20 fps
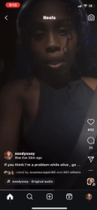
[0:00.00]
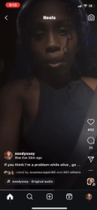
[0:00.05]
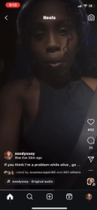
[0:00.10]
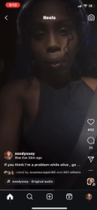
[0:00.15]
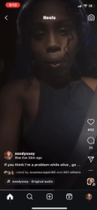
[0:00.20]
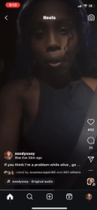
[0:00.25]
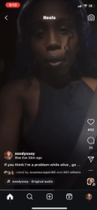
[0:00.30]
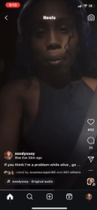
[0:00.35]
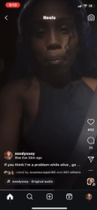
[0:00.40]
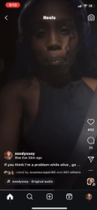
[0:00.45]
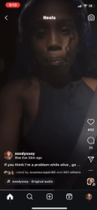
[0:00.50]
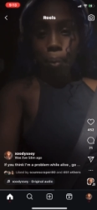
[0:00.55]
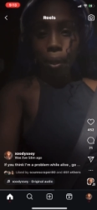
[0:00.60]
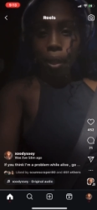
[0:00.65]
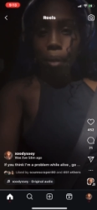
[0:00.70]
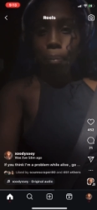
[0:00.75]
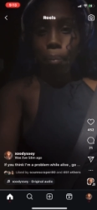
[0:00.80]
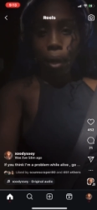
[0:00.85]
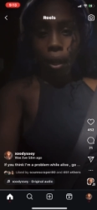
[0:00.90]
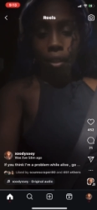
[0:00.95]
me in order to
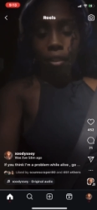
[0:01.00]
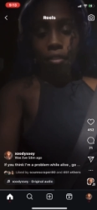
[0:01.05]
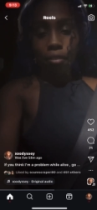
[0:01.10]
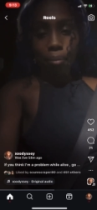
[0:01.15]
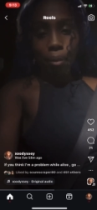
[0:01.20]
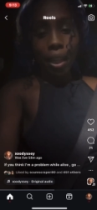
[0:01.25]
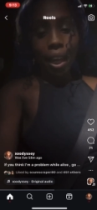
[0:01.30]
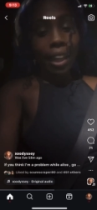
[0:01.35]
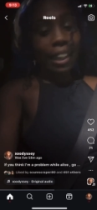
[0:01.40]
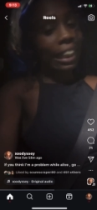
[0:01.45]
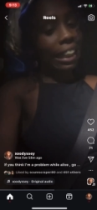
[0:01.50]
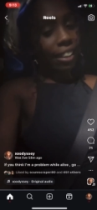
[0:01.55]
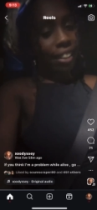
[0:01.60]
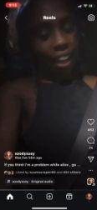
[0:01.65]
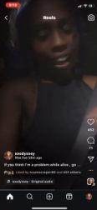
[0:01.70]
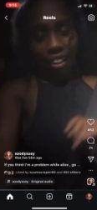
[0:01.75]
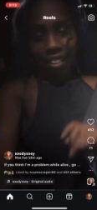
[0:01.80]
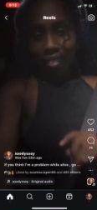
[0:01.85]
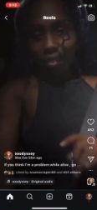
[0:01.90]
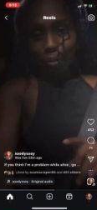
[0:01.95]
be a part of me. I get
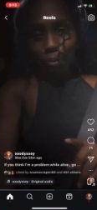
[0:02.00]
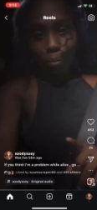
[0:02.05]
that.